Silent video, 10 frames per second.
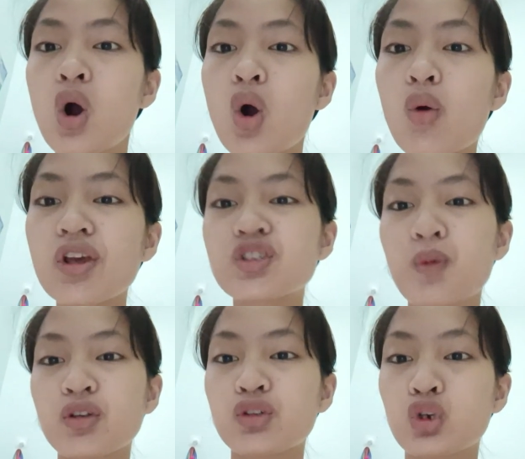Owen's
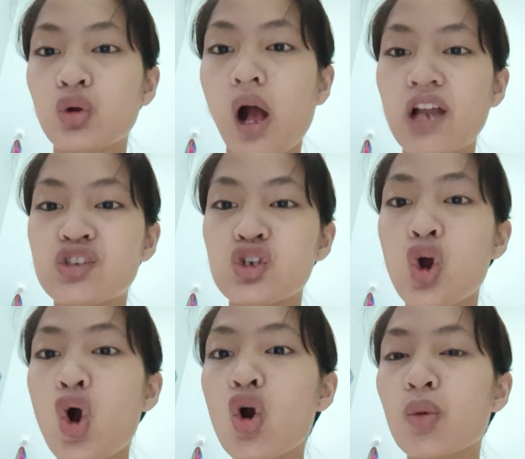mother took Haji
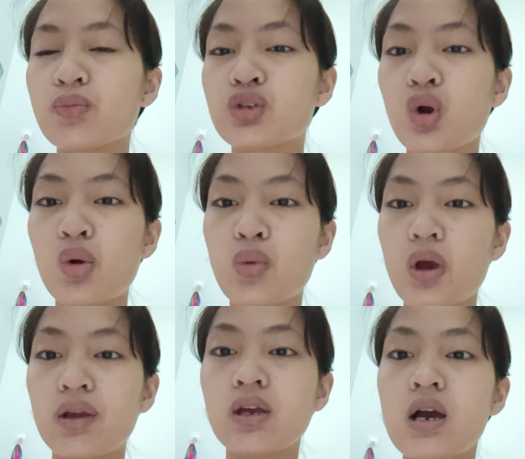home to
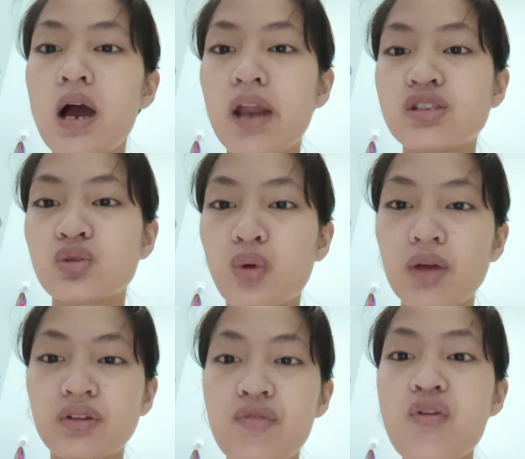Owen and
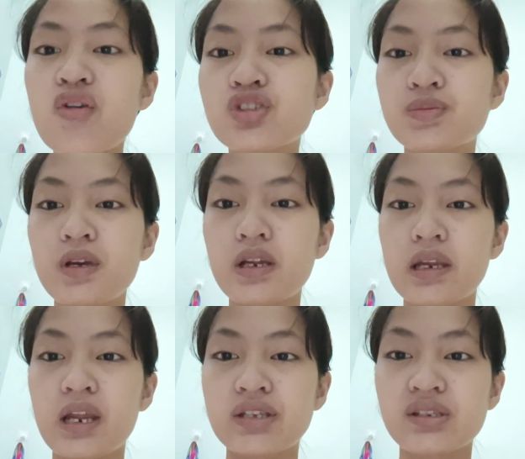described their first
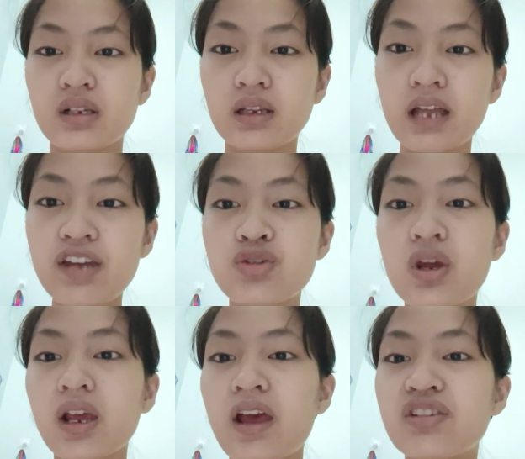meeting as
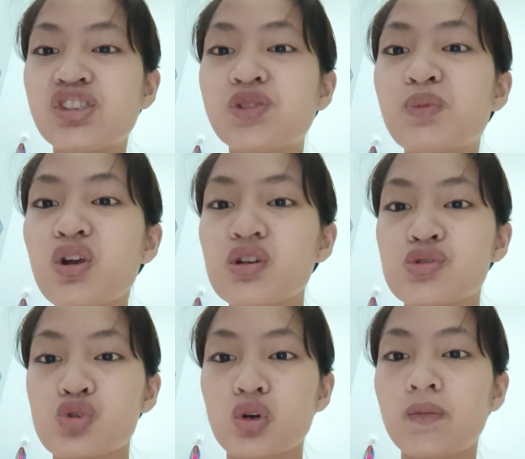electric and
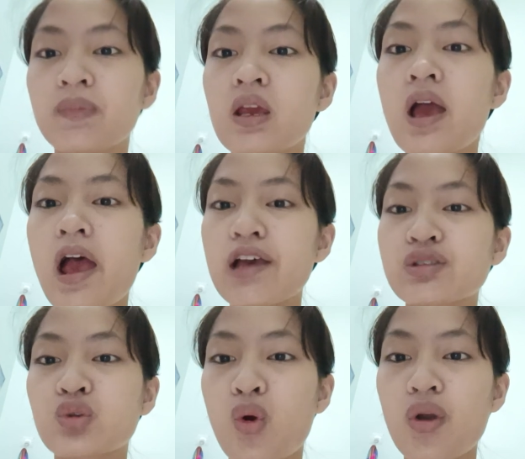spiritual,
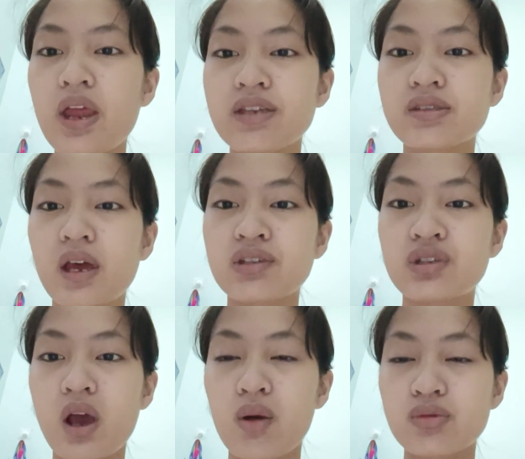as corny as that
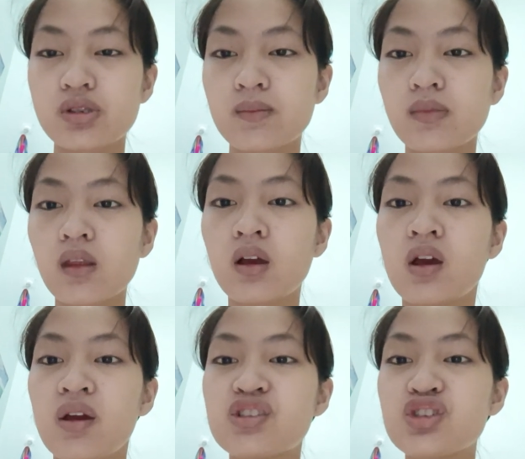sounds.
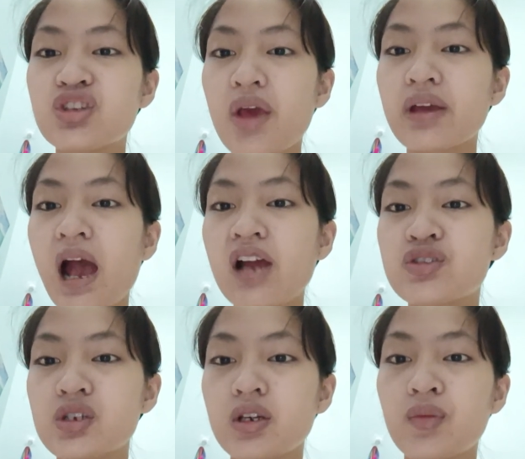She said that
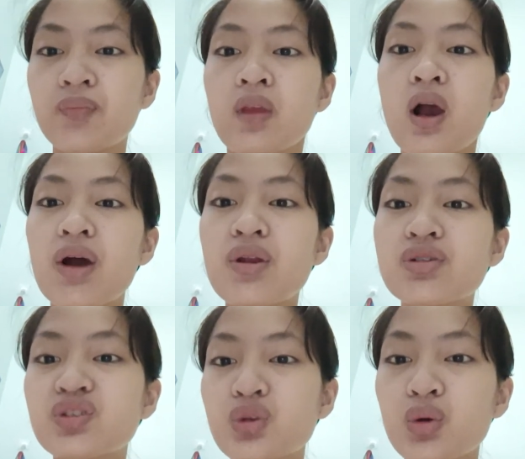Haji
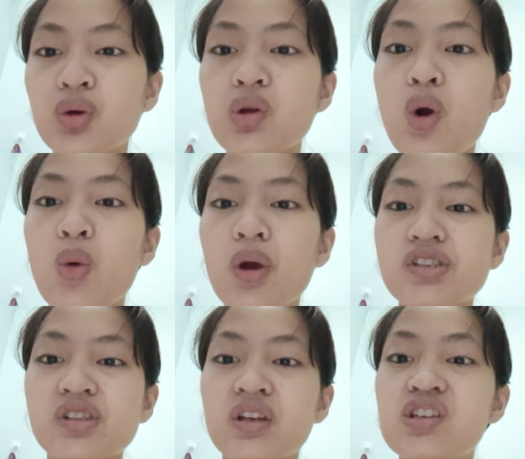understood
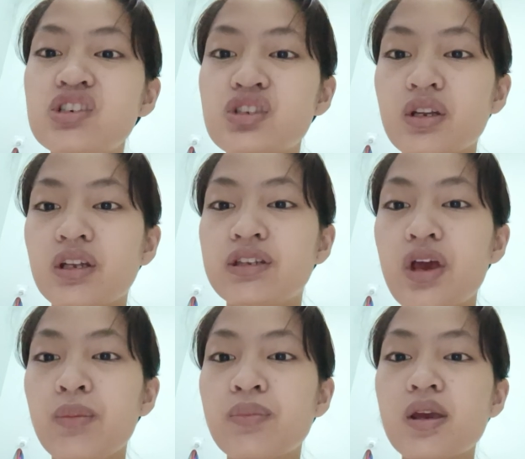Owen's condition and
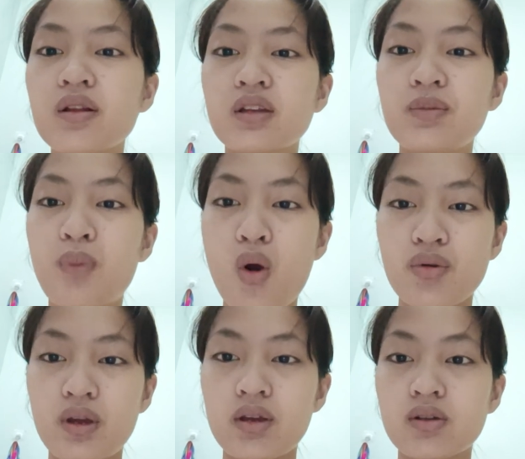they immediately
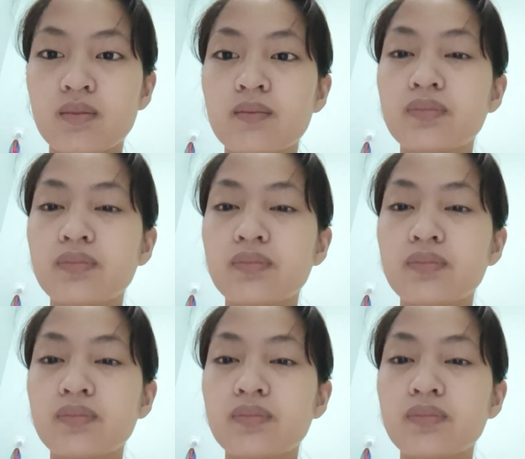bonded.